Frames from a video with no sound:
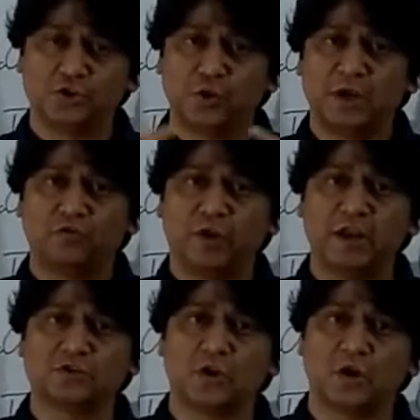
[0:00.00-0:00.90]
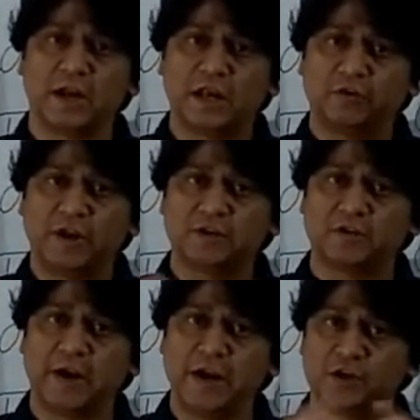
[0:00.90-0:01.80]
you increase or decrease the
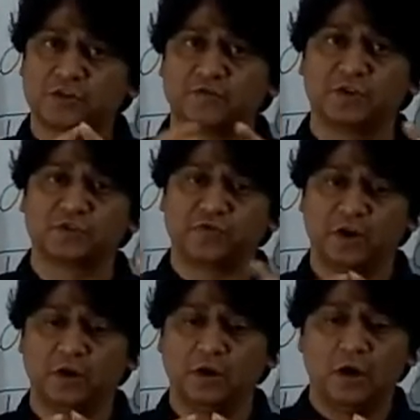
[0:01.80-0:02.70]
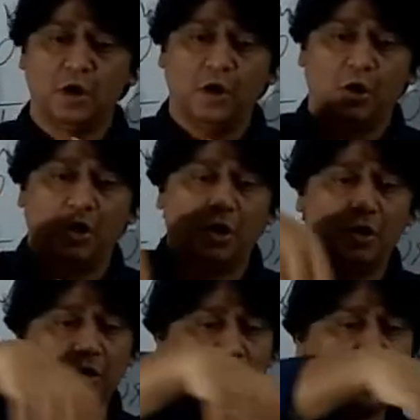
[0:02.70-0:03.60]
radius of the sphere,
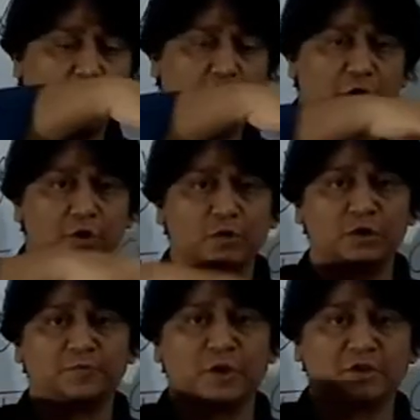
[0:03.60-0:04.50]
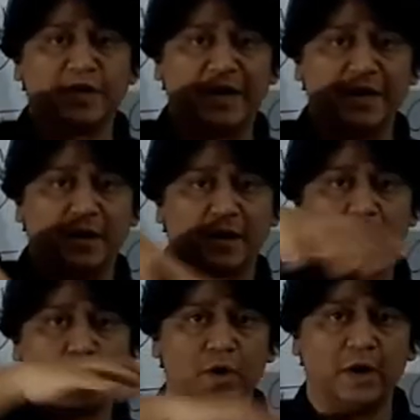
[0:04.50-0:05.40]
all the molecules present
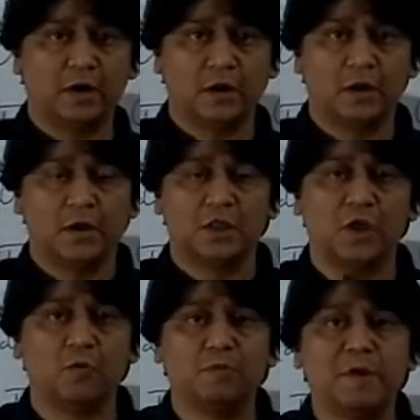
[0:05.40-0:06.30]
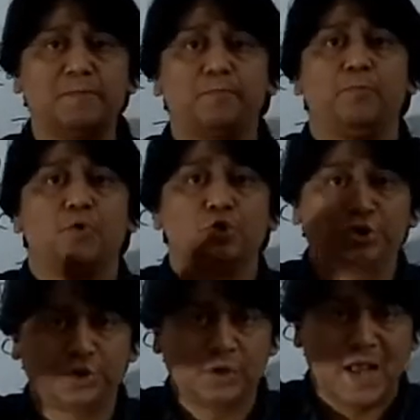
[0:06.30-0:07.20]
around it, they will be
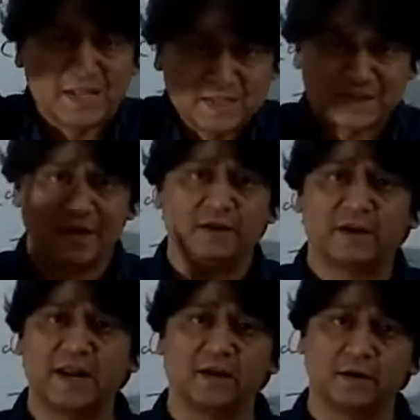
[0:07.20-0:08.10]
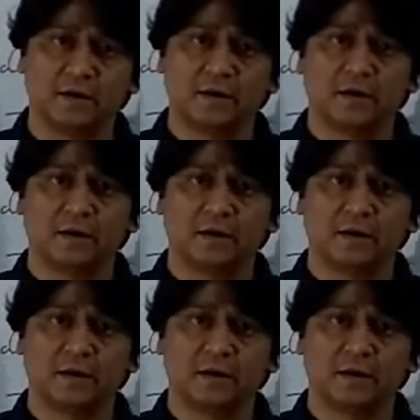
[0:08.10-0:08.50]
pushed and sucked in,